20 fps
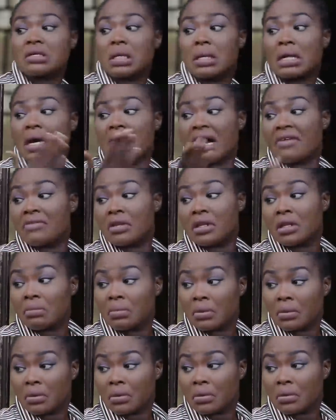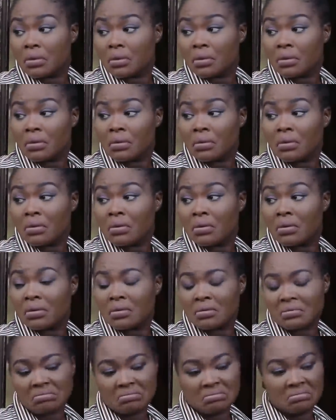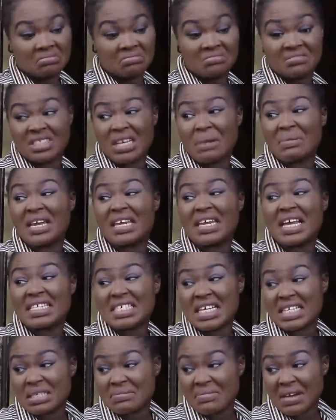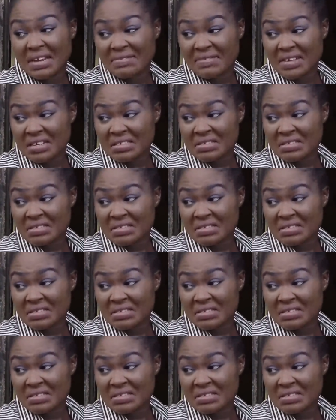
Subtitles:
is no longer available. Jamike that is getting married